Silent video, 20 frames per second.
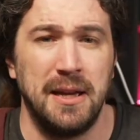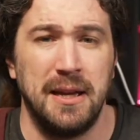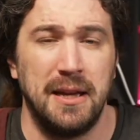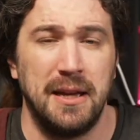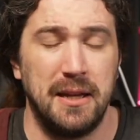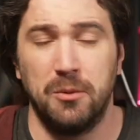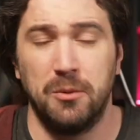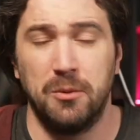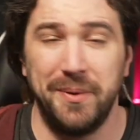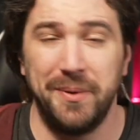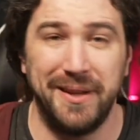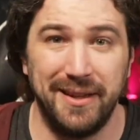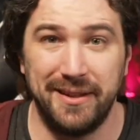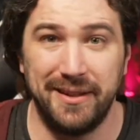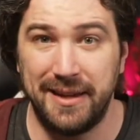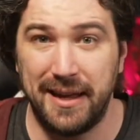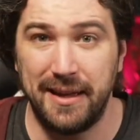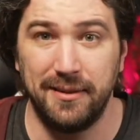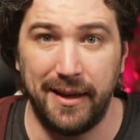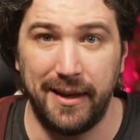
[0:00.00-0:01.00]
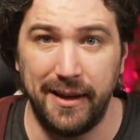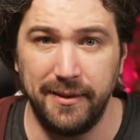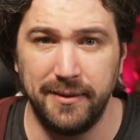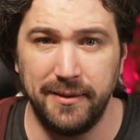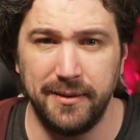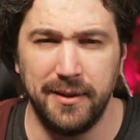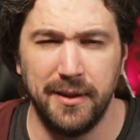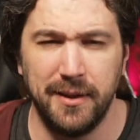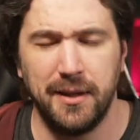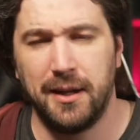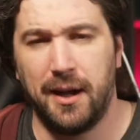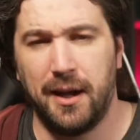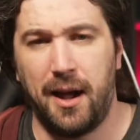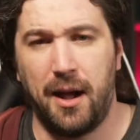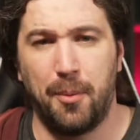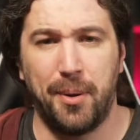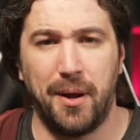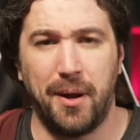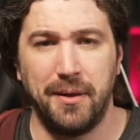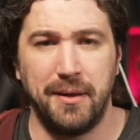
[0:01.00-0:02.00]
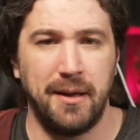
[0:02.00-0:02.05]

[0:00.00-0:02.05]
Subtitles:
It will be a day late. I'll probably